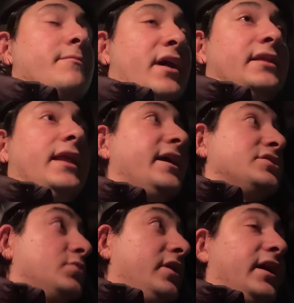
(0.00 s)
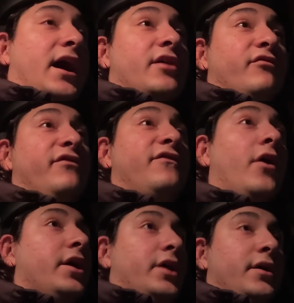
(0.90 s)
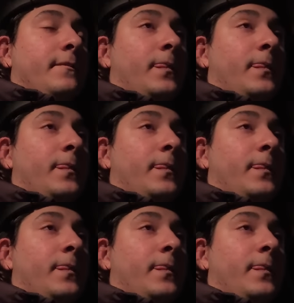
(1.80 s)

my legs were like on fire.